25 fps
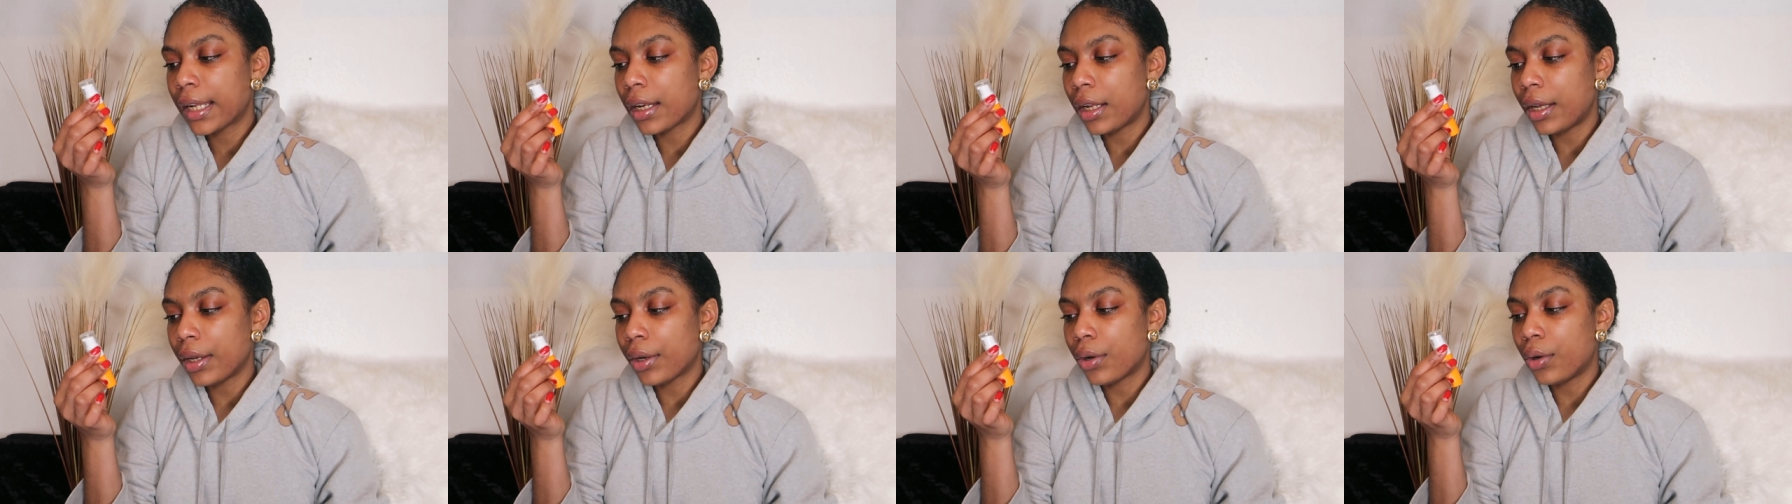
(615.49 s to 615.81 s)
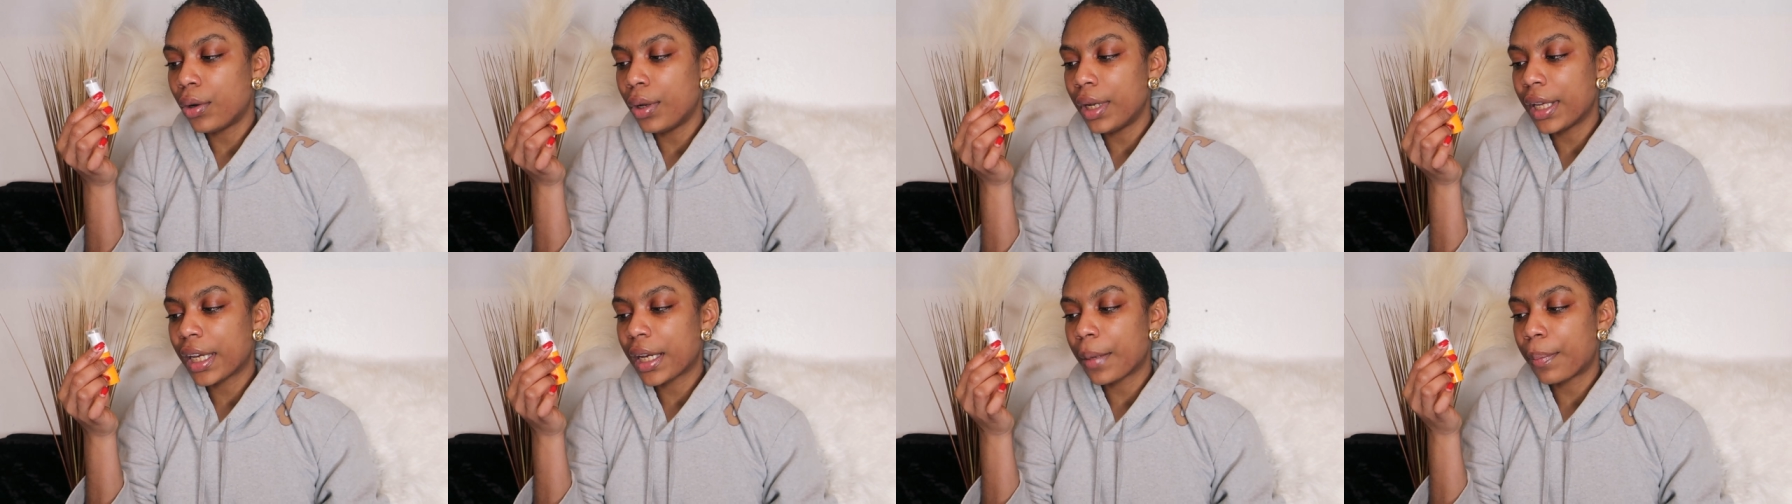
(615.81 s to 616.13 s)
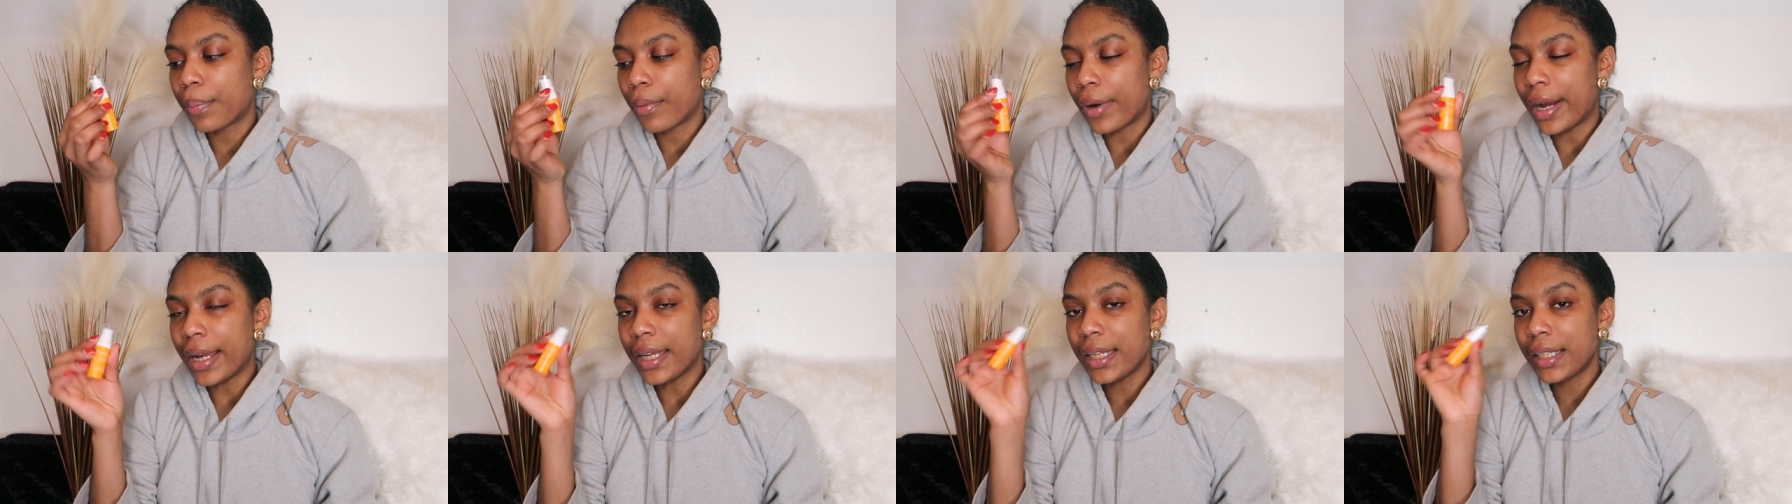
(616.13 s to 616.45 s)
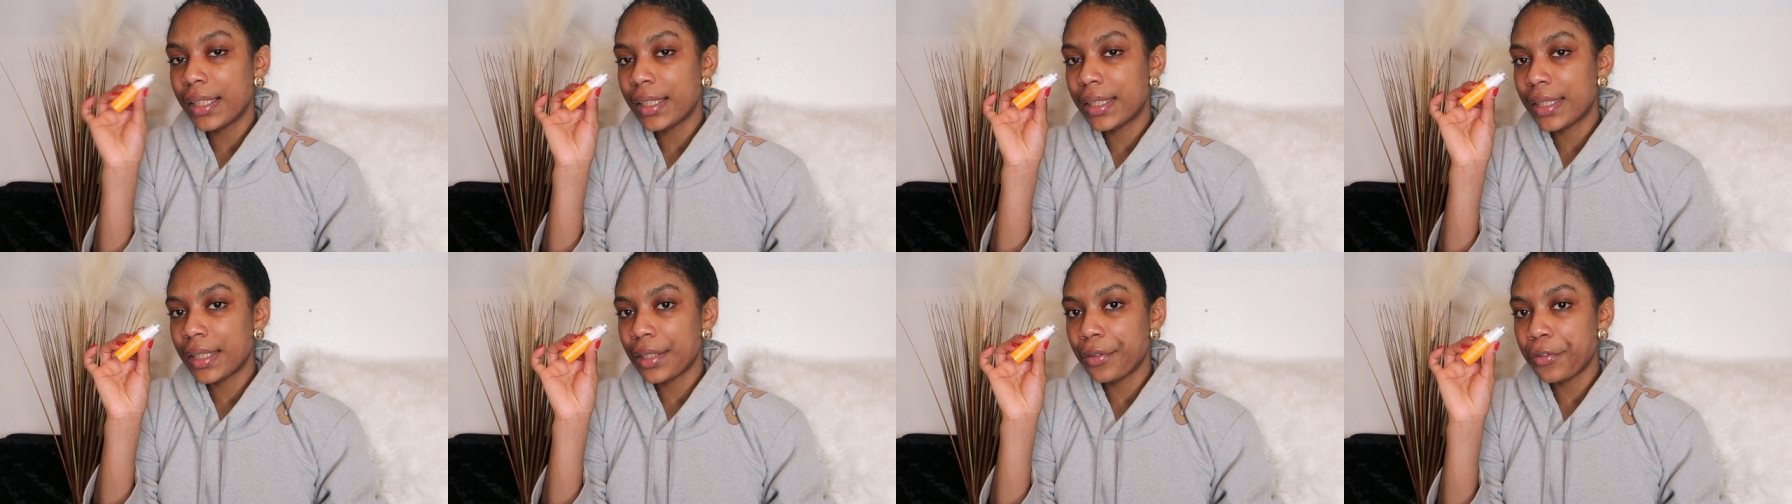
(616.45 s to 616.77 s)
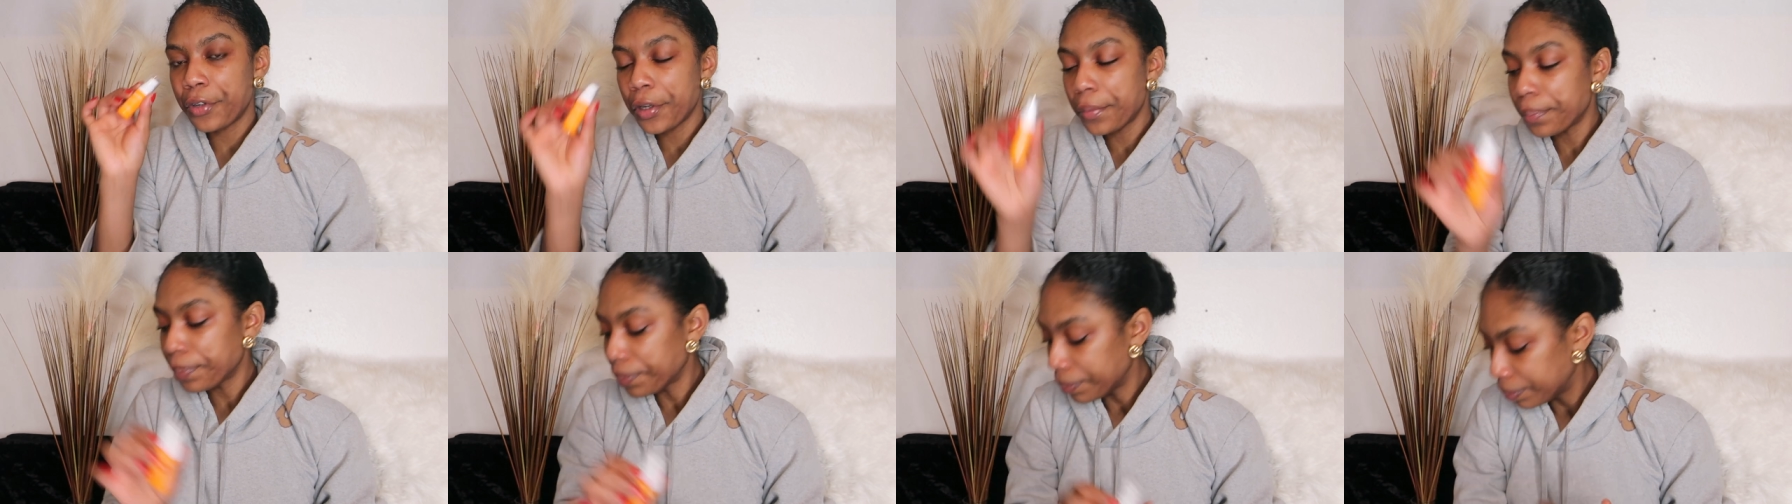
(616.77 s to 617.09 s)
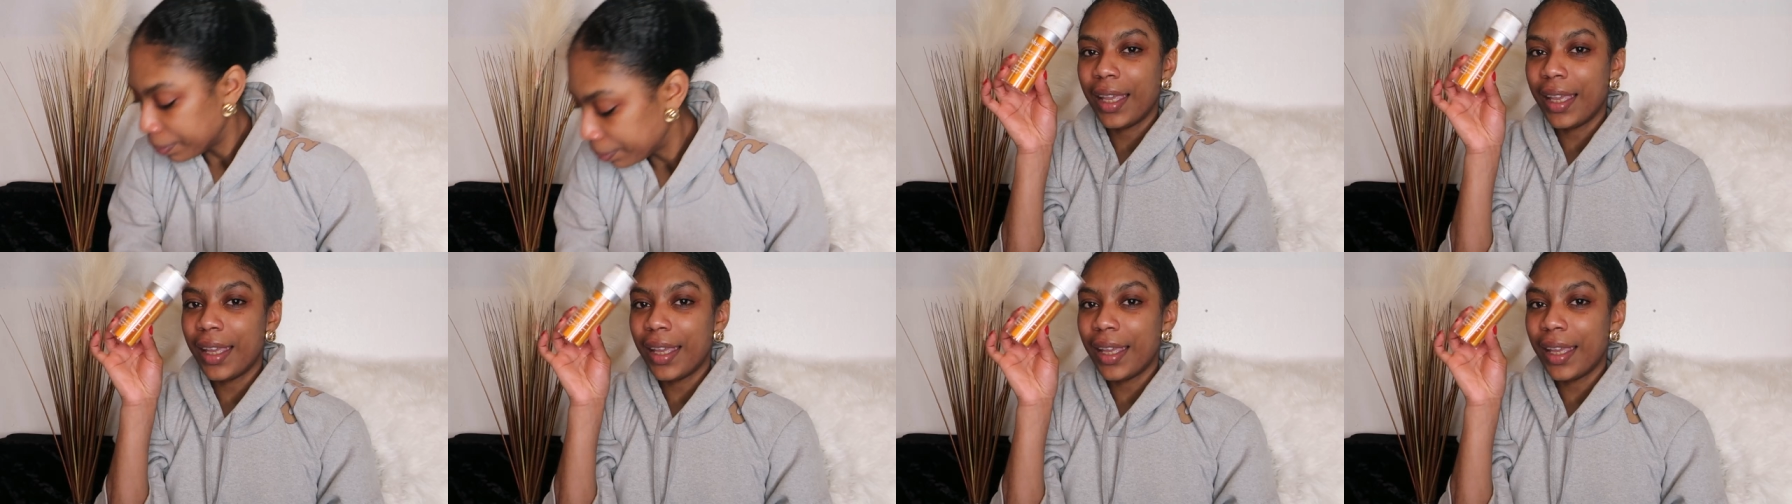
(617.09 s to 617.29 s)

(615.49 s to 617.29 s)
glycolic brightening serum.